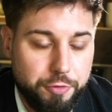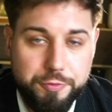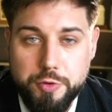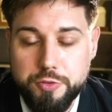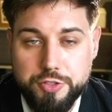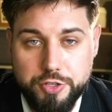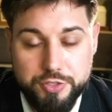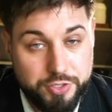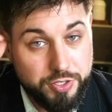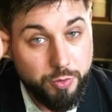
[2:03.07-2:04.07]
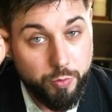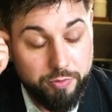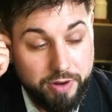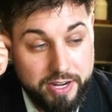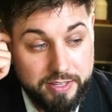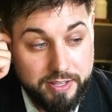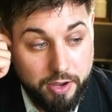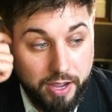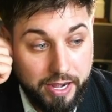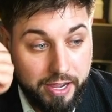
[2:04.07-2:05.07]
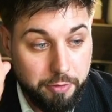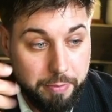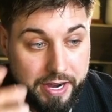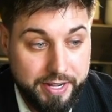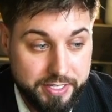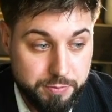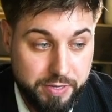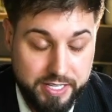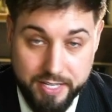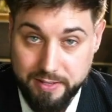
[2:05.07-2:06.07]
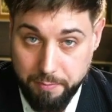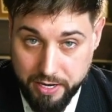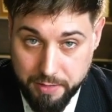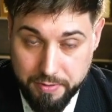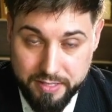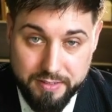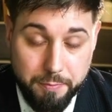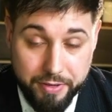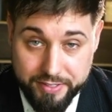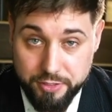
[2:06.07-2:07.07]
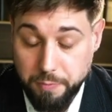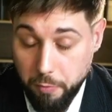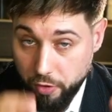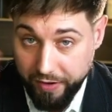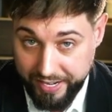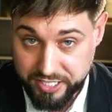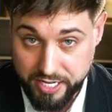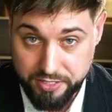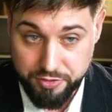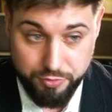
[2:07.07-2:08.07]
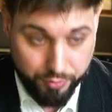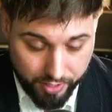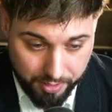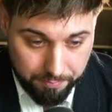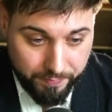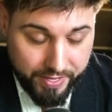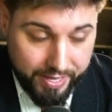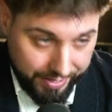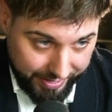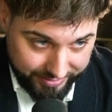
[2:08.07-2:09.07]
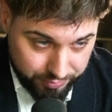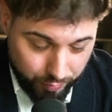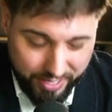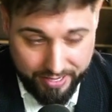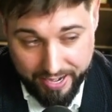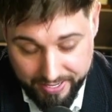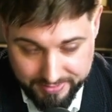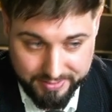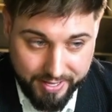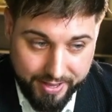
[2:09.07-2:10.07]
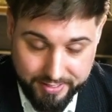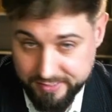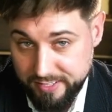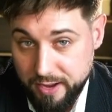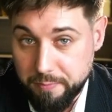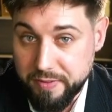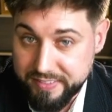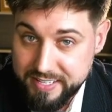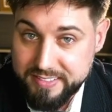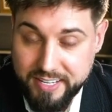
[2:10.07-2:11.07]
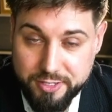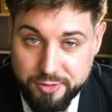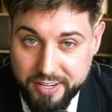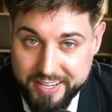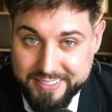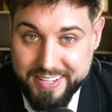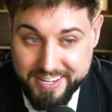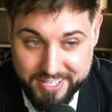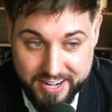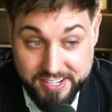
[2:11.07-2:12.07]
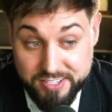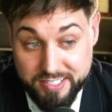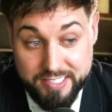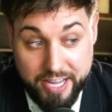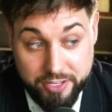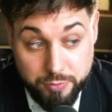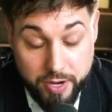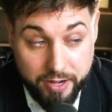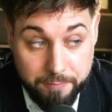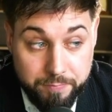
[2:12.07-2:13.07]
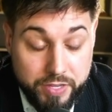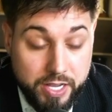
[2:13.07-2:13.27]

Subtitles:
futures, we right now allow Binance, BitGet, and Bybit, but there's more exchanges to come, as well as some decentralized exchanges as well.